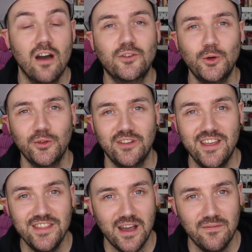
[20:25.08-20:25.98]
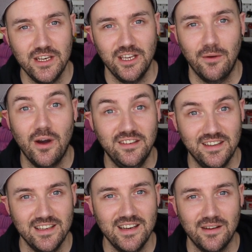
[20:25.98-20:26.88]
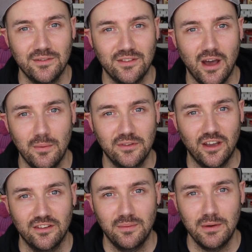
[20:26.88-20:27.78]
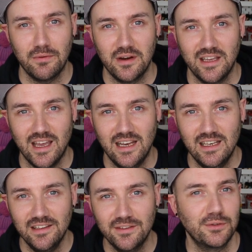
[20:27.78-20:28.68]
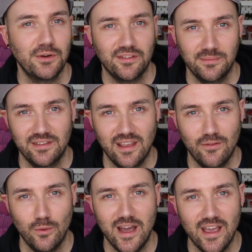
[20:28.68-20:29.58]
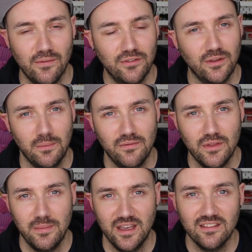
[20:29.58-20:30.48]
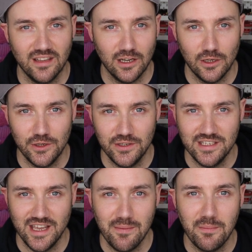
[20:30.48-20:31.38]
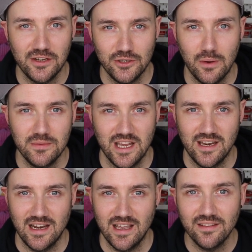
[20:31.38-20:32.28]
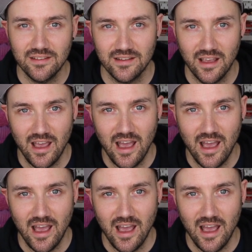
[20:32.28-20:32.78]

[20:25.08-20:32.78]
Of course, in that video, I did announce that I was going to be running a little Christmas giveaway of some of the bits included in my top 10 list.